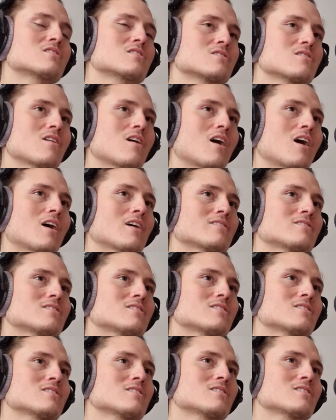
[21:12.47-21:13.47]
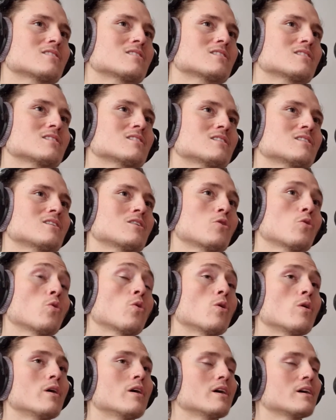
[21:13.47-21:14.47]
not,
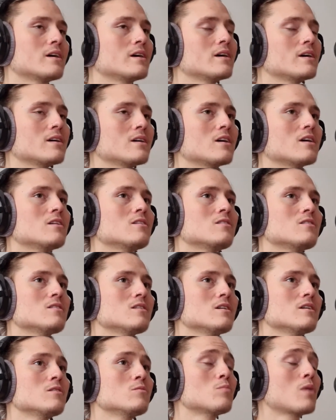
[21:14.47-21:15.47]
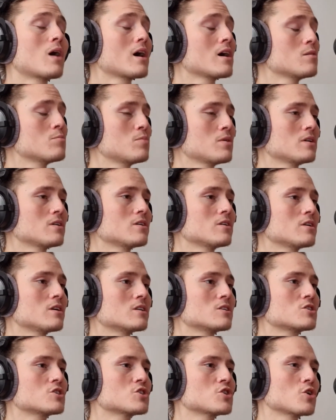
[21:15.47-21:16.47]
or in my opinion,
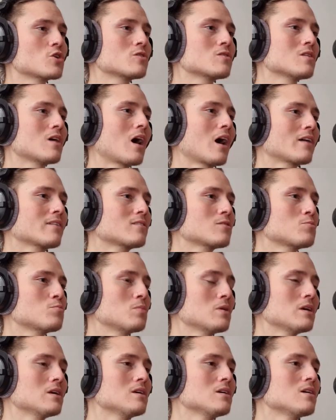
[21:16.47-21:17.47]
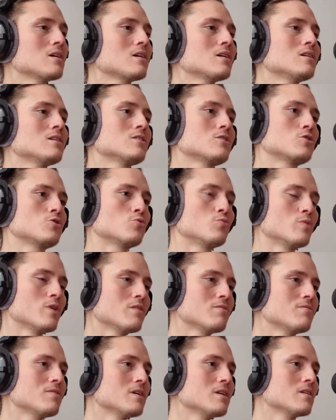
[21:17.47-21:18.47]
it should not be
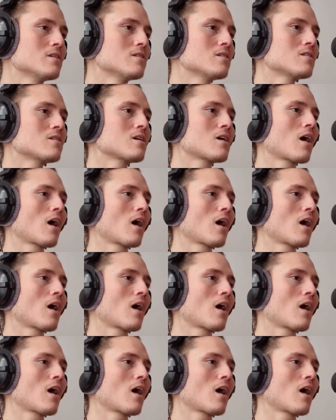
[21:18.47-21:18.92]
driven